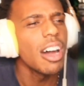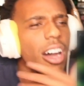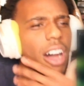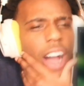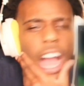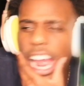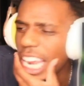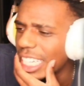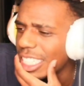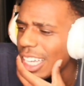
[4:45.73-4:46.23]

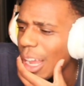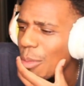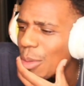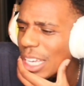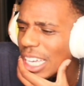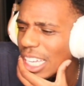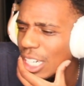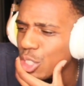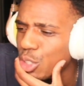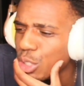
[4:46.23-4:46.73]
All right, Chad, we
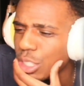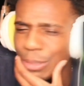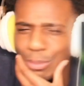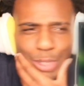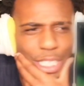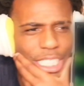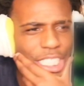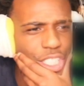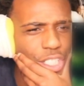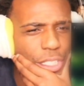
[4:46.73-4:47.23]
got to do some
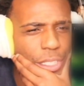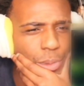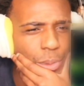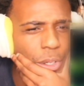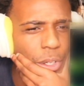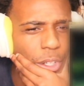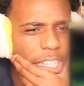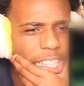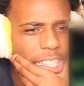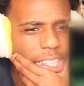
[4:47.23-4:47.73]
research real
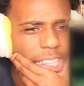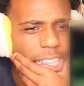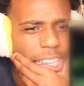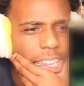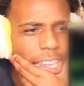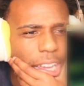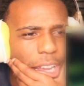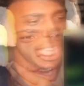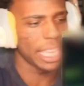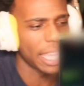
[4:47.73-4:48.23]
quick.
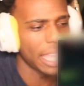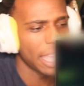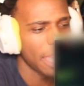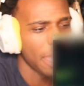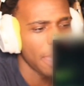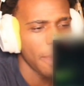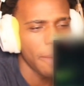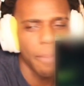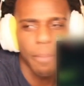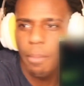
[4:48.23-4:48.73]

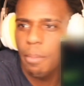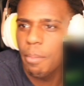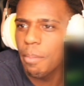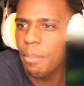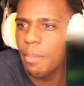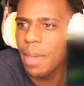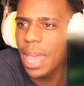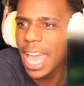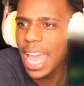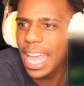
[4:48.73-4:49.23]

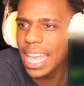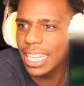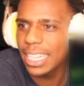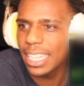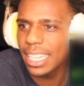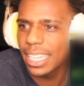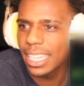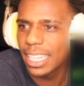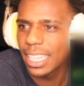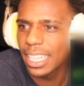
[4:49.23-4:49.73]

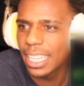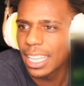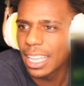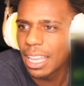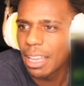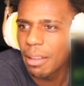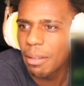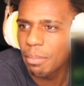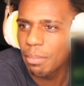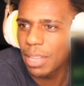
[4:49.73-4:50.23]
Matt
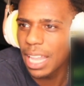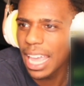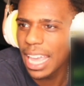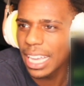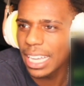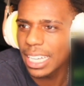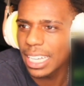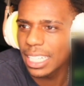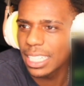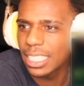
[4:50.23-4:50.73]

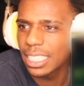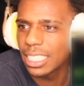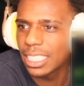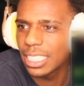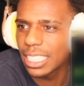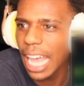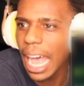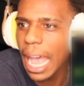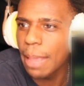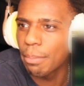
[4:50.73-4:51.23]
Black
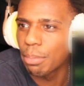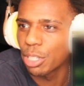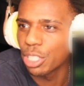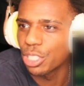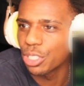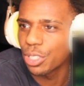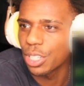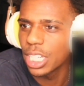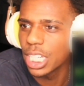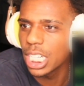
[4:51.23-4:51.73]

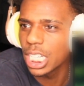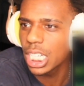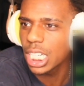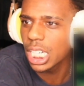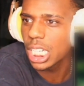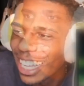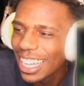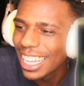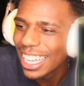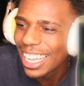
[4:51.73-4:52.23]
Cybertruck.
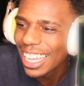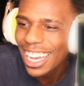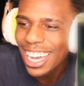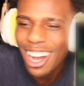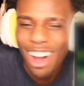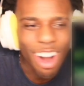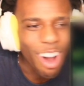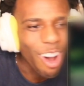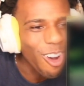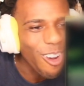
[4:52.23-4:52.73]

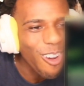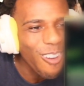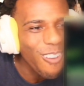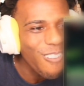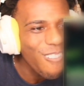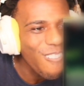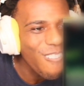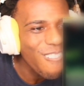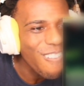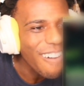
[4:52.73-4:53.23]

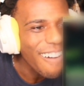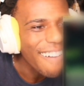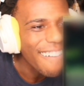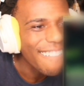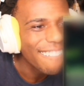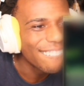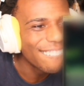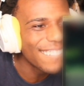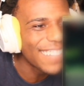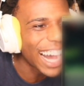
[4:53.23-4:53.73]
Oh
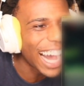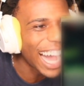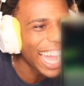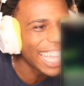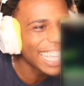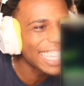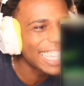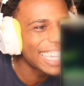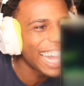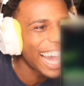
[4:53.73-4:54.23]

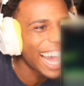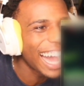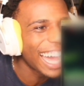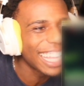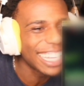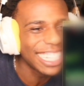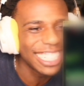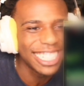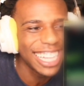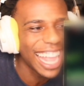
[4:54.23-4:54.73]
my God,
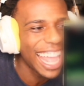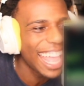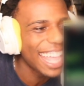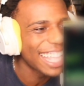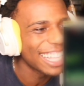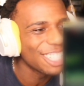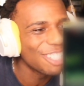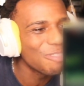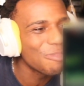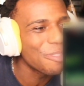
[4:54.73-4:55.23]
Chad,
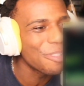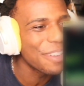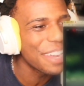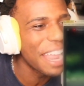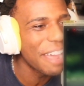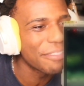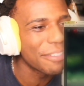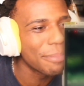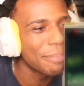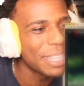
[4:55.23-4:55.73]
you will
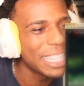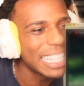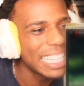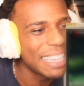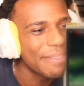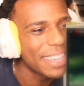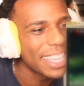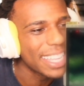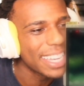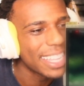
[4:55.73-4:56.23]
never
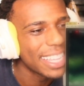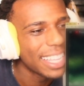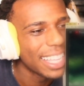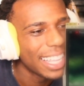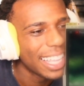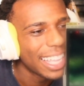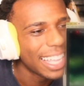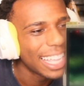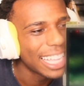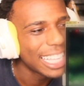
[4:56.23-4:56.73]
believe it.
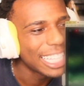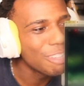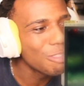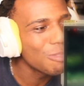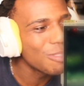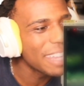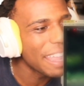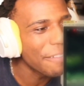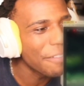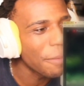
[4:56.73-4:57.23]
You
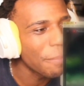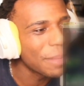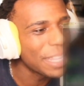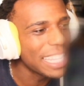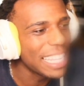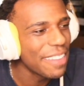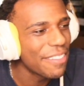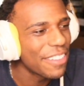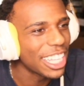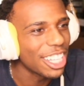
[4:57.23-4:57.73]
will never
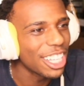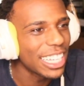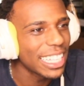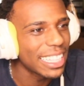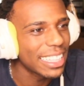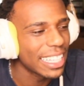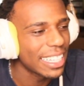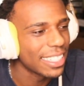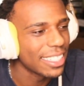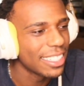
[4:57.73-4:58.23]
believe it. Look
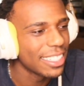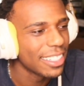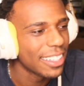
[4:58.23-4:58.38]
at this.